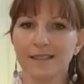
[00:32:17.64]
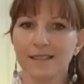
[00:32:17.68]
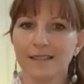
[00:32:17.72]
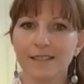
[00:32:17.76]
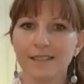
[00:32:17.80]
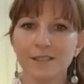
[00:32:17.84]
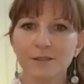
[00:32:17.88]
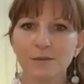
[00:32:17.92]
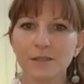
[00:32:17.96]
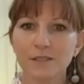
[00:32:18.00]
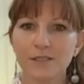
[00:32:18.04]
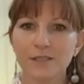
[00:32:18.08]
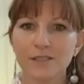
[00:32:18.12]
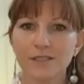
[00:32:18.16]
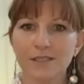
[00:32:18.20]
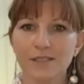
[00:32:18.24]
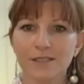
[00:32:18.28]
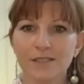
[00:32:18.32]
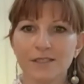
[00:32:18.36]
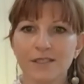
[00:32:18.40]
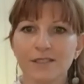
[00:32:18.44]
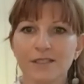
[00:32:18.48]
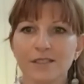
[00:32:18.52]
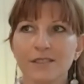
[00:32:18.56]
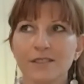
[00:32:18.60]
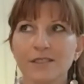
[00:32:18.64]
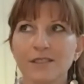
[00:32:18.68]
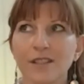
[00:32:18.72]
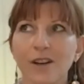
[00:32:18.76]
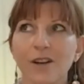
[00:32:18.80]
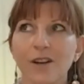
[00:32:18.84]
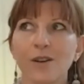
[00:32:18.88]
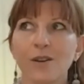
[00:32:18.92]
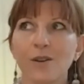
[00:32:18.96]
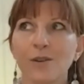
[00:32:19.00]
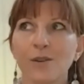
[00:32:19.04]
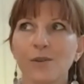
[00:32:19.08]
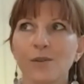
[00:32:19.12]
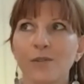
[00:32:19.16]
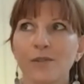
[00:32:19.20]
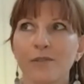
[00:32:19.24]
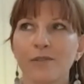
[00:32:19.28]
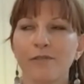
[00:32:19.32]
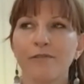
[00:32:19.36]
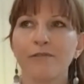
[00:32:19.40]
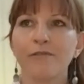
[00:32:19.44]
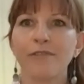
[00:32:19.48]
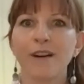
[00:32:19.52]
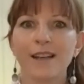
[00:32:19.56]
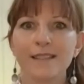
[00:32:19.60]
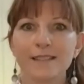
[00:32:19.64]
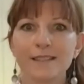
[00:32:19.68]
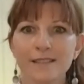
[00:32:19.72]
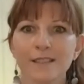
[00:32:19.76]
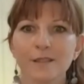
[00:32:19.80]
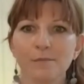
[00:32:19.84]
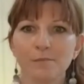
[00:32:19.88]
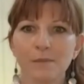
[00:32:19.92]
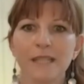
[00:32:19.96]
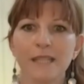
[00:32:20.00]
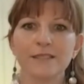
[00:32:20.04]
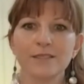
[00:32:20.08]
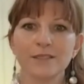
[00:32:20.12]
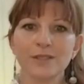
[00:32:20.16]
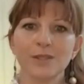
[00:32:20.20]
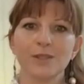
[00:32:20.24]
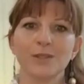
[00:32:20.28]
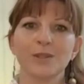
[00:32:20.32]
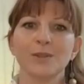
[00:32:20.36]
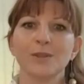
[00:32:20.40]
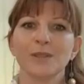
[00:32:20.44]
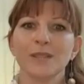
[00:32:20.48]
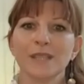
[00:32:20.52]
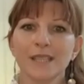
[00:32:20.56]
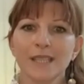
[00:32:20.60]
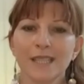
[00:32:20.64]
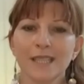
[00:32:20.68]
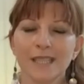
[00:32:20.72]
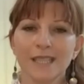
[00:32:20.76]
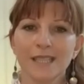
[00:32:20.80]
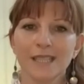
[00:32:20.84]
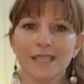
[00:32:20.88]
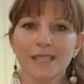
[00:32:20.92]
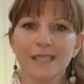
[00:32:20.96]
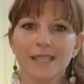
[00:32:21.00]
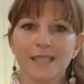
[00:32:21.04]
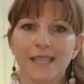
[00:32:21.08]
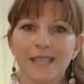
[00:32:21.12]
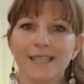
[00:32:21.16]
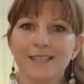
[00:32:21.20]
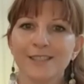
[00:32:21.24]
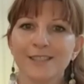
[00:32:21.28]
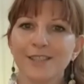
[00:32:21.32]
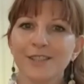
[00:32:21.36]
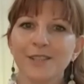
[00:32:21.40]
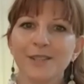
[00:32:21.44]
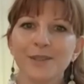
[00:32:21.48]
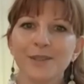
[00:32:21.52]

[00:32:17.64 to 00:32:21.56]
this was just so fundamental. And